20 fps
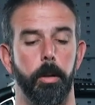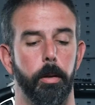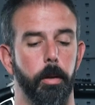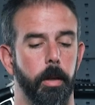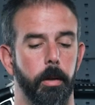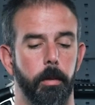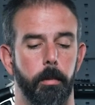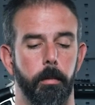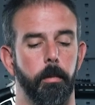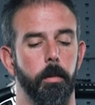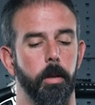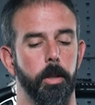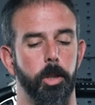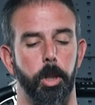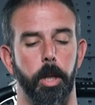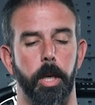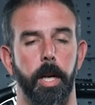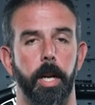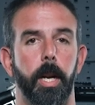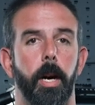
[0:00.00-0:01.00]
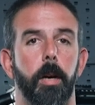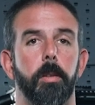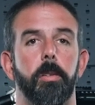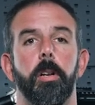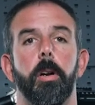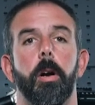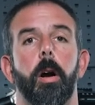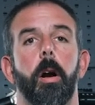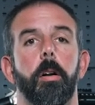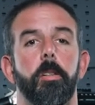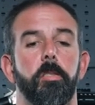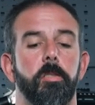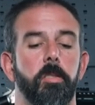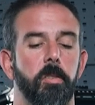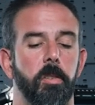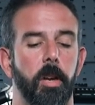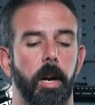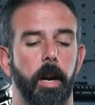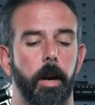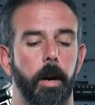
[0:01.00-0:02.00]
You can trick it out to your heart's
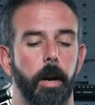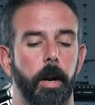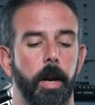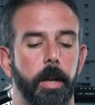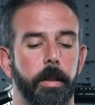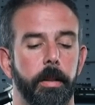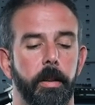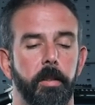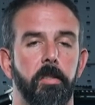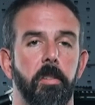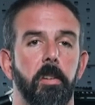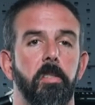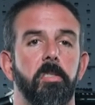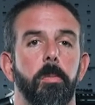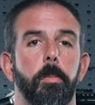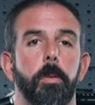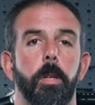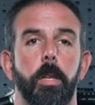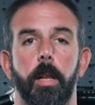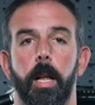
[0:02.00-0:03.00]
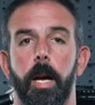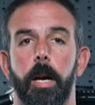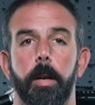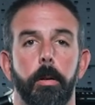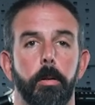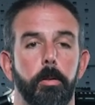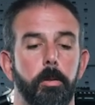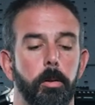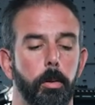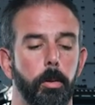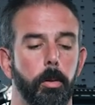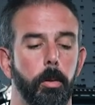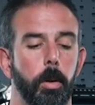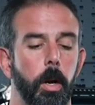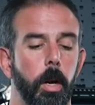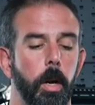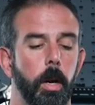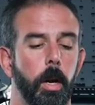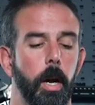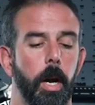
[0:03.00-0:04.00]
desire, and this system will allow you to
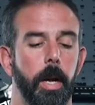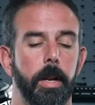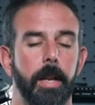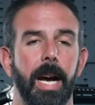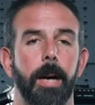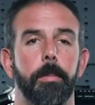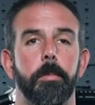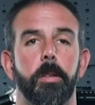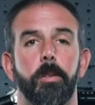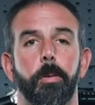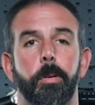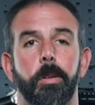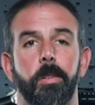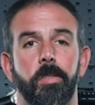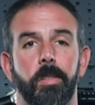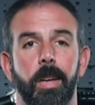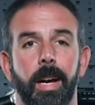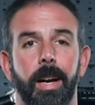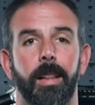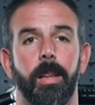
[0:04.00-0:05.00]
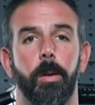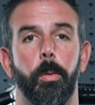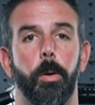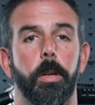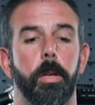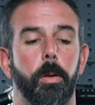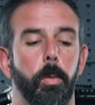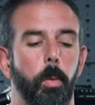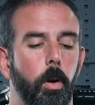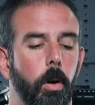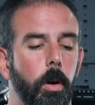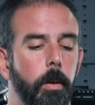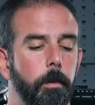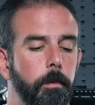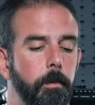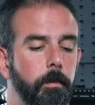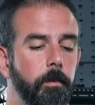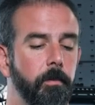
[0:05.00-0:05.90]
adapt it to exactly what you want.